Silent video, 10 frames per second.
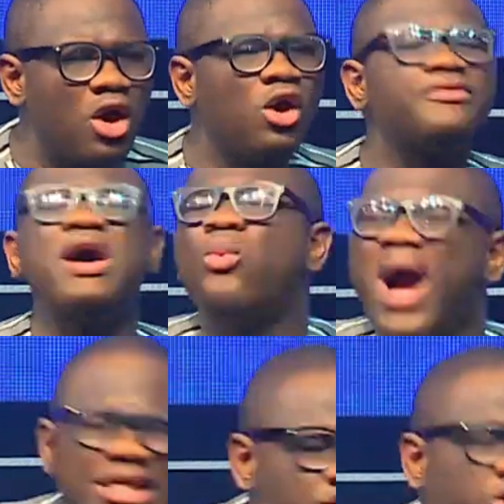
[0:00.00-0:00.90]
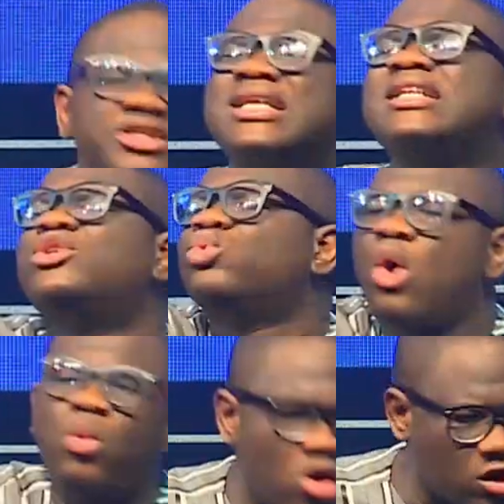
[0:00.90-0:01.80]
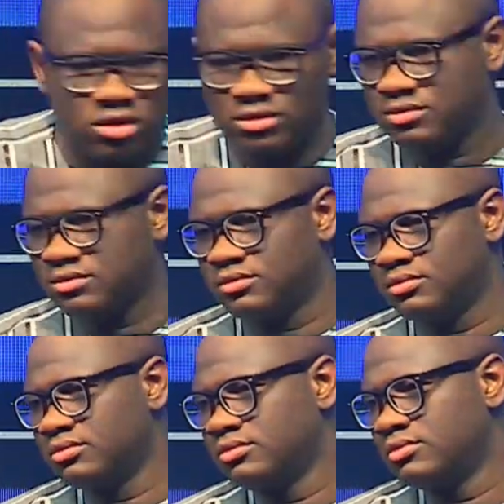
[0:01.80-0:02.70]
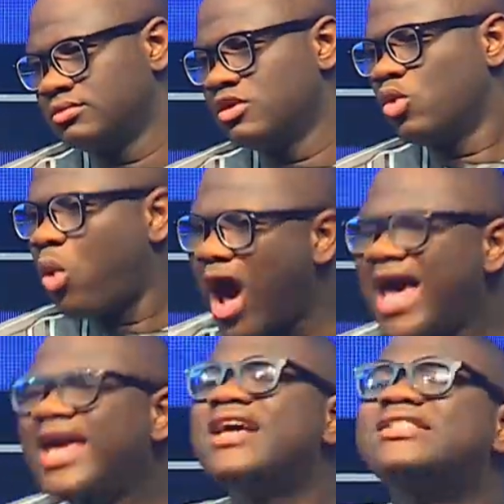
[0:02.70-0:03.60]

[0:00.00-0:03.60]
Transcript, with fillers: Otherwise, your Christianity will not work. Why?